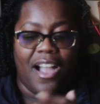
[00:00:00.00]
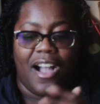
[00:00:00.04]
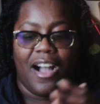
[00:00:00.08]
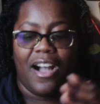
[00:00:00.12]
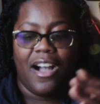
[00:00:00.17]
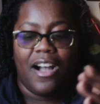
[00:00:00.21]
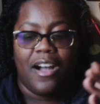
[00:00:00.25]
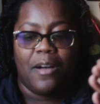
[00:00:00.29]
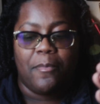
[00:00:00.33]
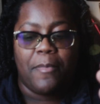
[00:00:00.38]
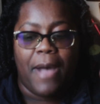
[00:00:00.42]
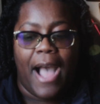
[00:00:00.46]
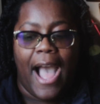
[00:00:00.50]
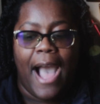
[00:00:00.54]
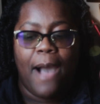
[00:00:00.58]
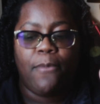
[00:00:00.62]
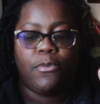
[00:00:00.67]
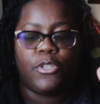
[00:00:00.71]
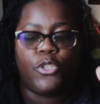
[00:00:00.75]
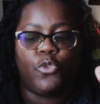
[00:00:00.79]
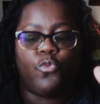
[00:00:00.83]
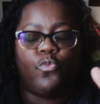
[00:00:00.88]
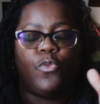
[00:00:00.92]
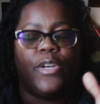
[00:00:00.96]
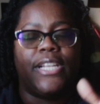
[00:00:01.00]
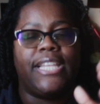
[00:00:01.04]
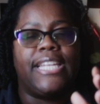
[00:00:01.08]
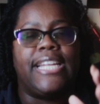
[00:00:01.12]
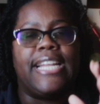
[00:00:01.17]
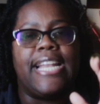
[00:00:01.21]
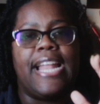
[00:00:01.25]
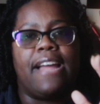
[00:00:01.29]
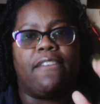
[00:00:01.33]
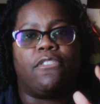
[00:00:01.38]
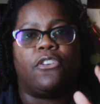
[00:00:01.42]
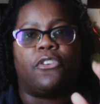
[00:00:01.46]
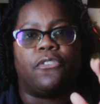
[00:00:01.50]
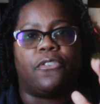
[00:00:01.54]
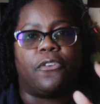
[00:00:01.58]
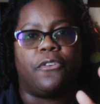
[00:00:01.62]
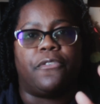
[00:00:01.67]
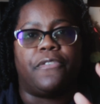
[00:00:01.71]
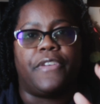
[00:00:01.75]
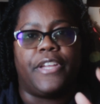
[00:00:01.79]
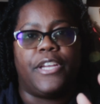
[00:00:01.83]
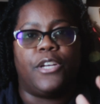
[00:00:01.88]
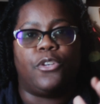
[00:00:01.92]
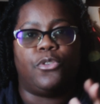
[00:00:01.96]
I was really never
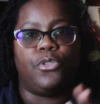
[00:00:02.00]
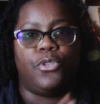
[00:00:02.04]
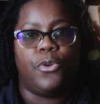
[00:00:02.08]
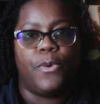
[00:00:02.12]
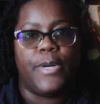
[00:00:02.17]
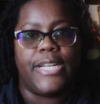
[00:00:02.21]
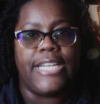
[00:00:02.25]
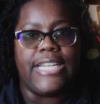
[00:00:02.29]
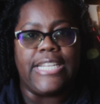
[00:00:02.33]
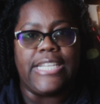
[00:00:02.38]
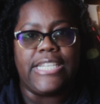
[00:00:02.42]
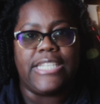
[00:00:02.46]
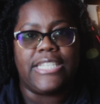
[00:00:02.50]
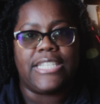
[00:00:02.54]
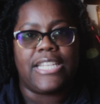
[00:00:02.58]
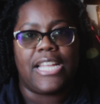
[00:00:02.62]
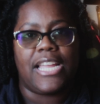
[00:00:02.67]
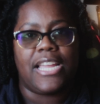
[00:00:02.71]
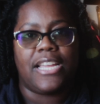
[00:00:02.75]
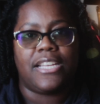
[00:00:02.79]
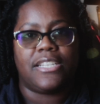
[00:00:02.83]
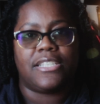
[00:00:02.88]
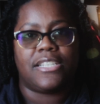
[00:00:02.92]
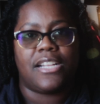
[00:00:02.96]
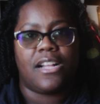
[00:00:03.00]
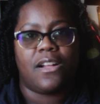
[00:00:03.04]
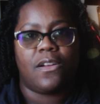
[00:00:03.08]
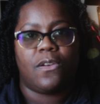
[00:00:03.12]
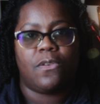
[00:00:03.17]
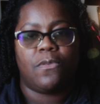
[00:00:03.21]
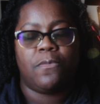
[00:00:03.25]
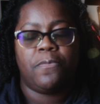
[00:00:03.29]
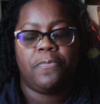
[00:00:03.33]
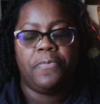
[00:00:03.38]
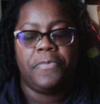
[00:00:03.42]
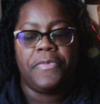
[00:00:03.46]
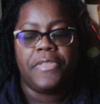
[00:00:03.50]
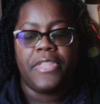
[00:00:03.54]
fulfilled doing these things, though.